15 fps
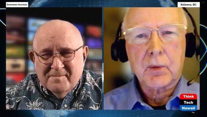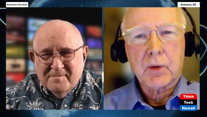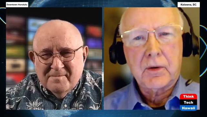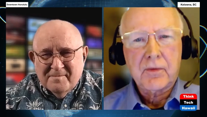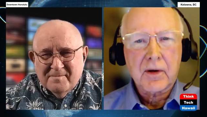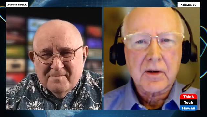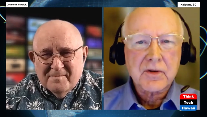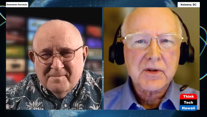
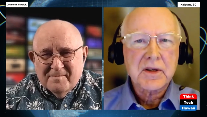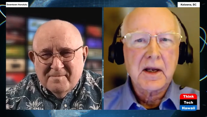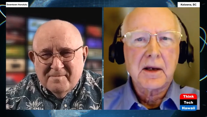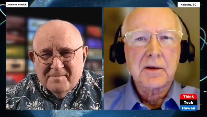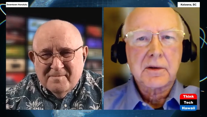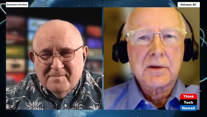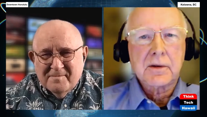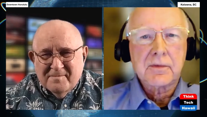Speaker 1: improve our
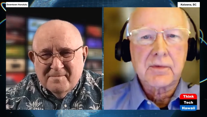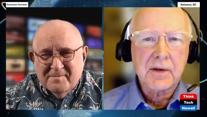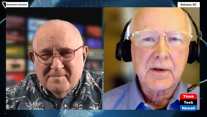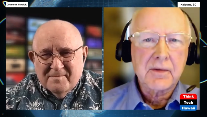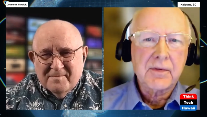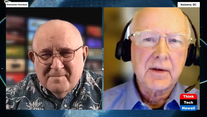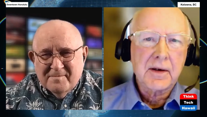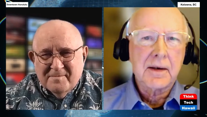standard of
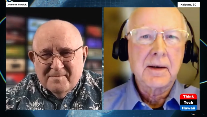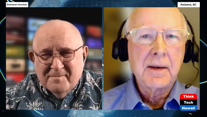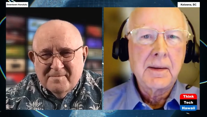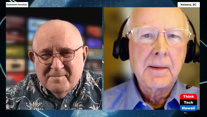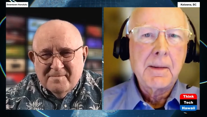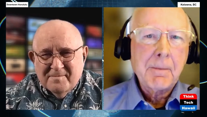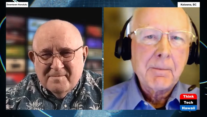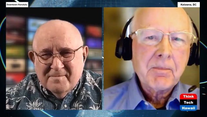living
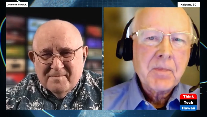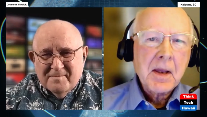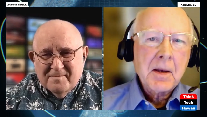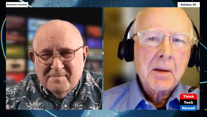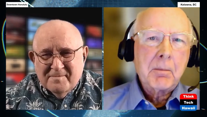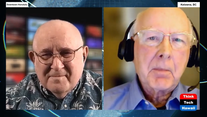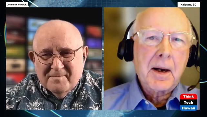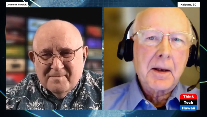
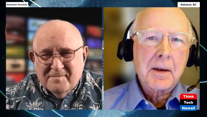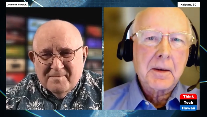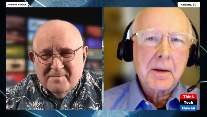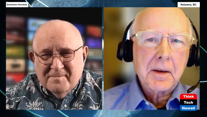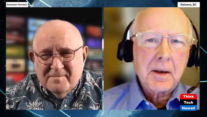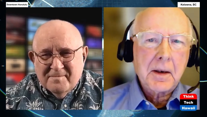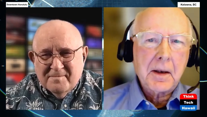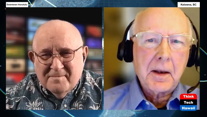
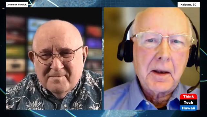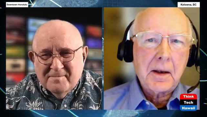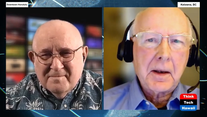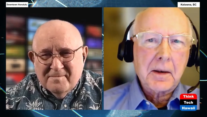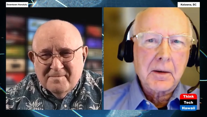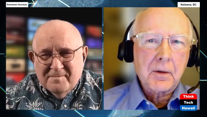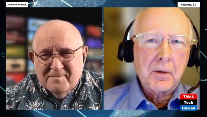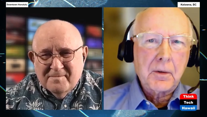but
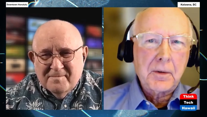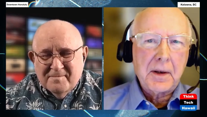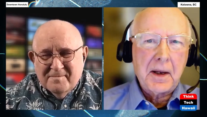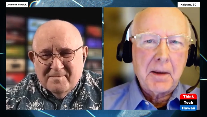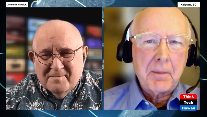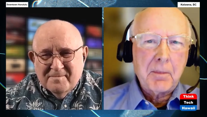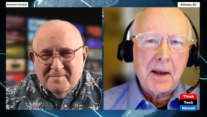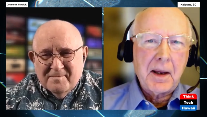it'll
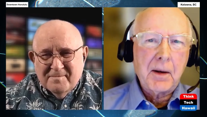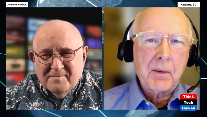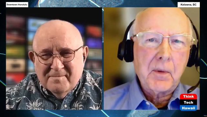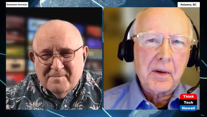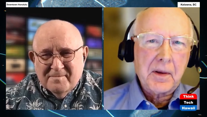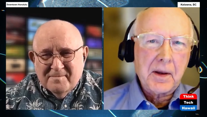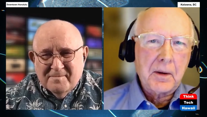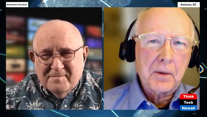only be
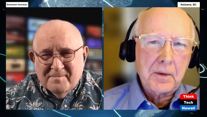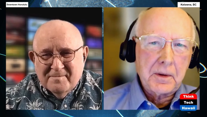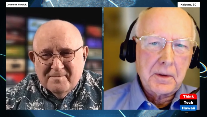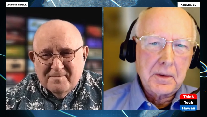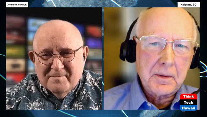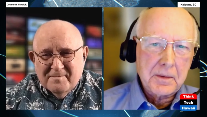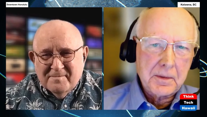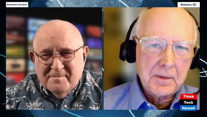without
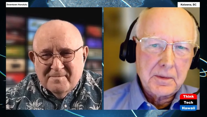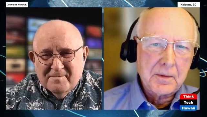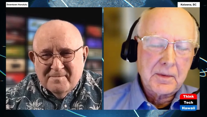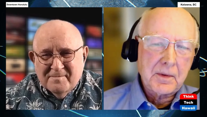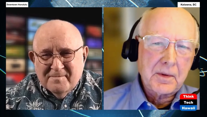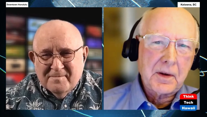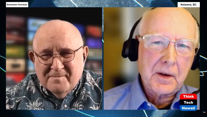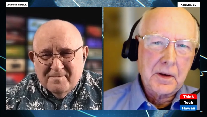
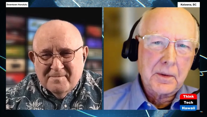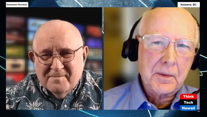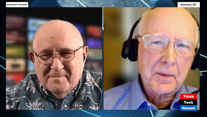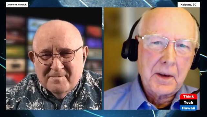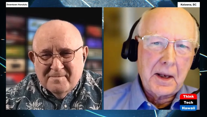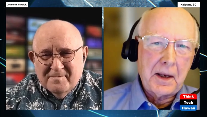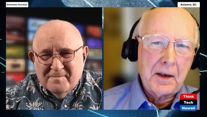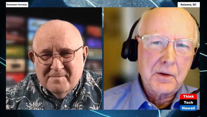you
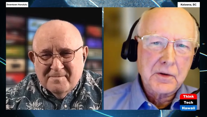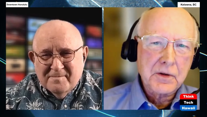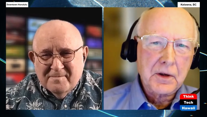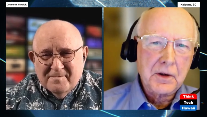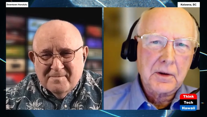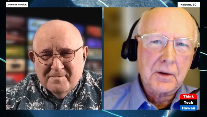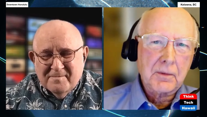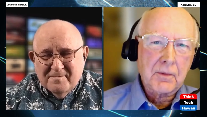know
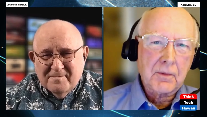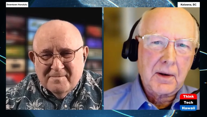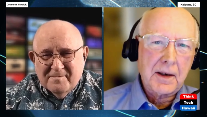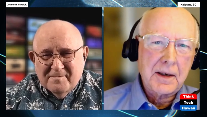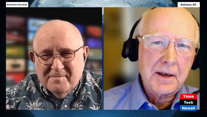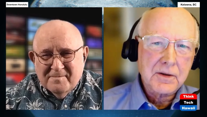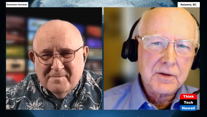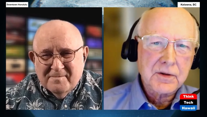internal
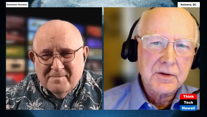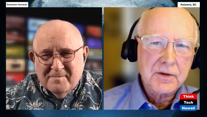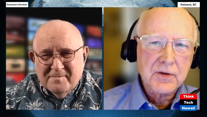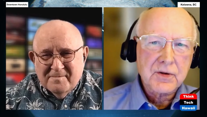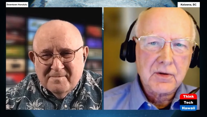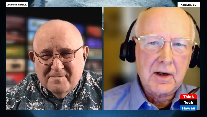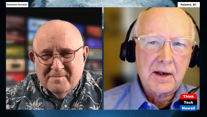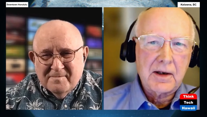riots and
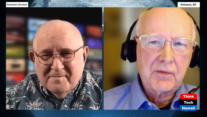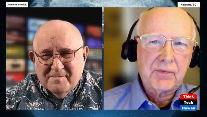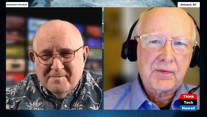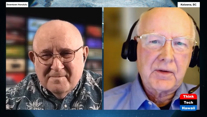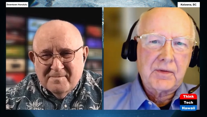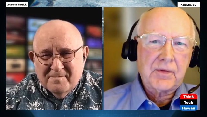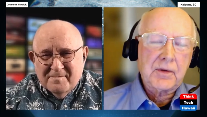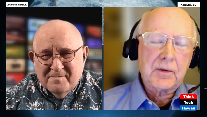strife
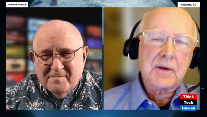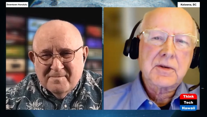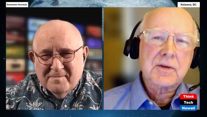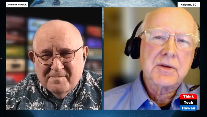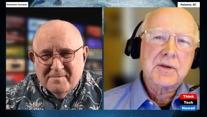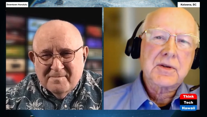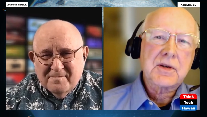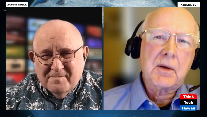if there
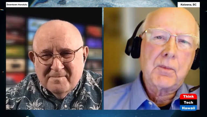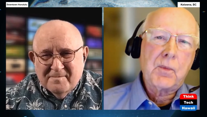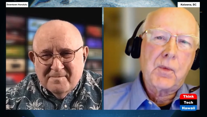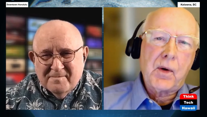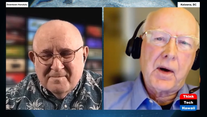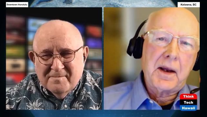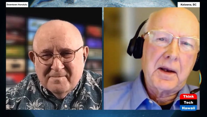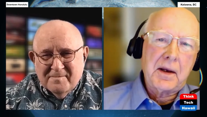isn't some
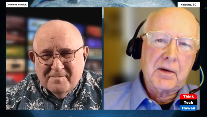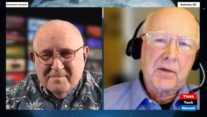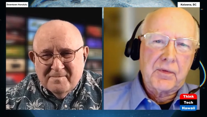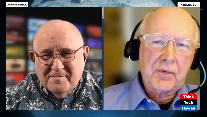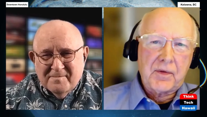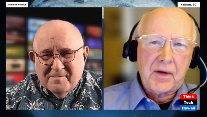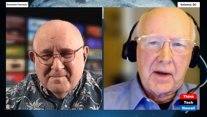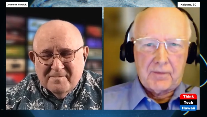way of
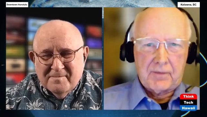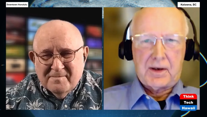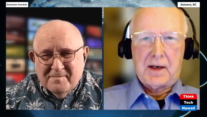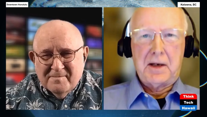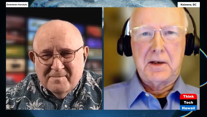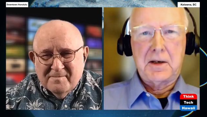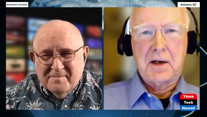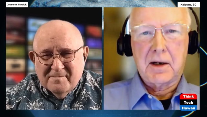having
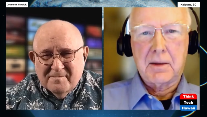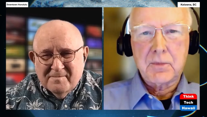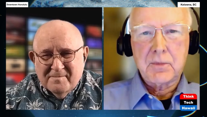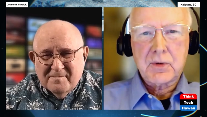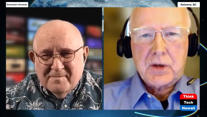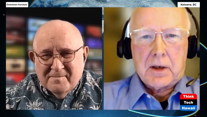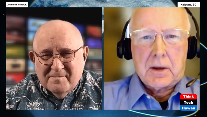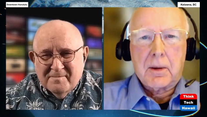income
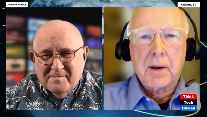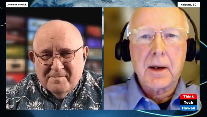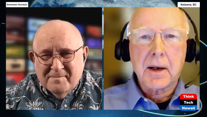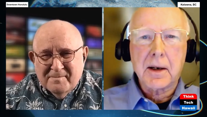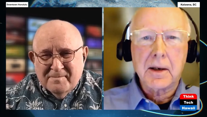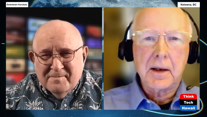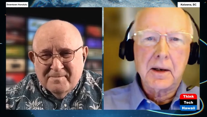sharing and